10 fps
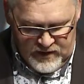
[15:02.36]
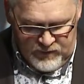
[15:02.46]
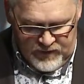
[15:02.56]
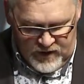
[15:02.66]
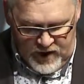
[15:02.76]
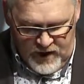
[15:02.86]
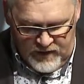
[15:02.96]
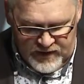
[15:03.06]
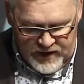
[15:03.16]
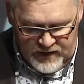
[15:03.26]
We've got over
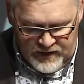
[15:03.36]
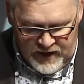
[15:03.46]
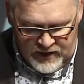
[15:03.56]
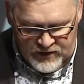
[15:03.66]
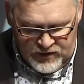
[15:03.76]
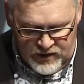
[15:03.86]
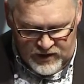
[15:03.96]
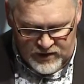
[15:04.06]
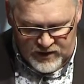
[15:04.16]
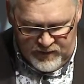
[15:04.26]
10,000
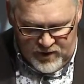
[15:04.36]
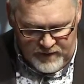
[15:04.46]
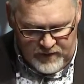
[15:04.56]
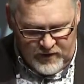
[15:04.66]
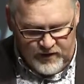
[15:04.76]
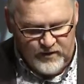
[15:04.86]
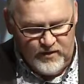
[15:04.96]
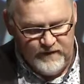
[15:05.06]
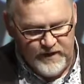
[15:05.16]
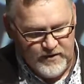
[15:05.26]
units in the pipeline
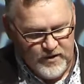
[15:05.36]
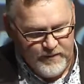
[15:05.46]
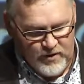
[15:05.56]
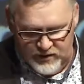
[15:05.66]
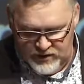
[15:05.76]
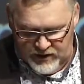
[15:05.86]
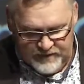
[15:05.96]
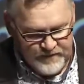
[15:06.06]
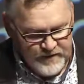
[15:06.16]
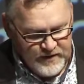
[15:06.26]
of that typology
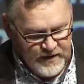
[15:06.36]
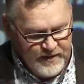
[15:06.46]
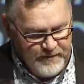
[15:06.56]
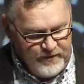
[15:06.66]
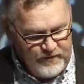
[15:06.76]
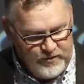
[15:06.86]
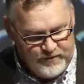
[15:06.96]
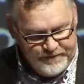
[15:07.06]
coming through.